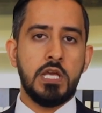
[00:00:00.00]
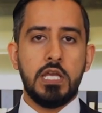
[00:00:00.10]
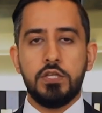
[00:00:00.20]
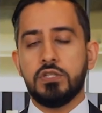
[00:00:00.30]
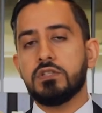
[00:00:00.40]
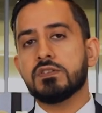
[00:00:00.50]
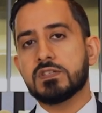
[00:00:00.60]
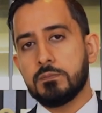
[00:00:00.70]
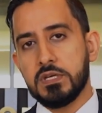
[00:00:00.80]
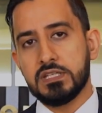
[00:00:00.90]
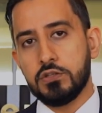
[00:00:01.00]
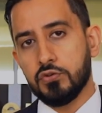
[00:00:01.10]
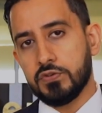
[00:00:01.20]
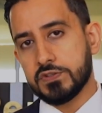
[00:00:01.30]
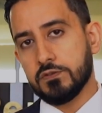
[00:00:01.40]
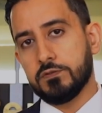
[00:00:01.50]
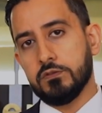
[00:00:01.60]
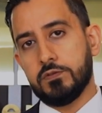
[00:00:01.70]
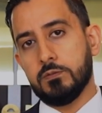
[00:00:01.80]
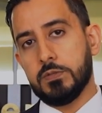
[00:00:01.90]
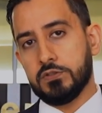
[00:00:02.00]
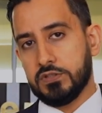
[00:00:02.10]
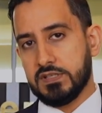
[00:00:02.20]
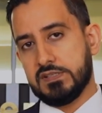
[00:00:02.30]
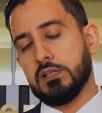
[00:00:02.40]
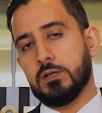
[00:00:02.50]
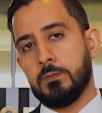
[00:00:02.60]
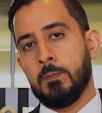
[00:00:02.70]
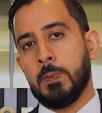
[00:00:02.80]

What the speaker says: you need to submit a notice of fulfillment to the seller.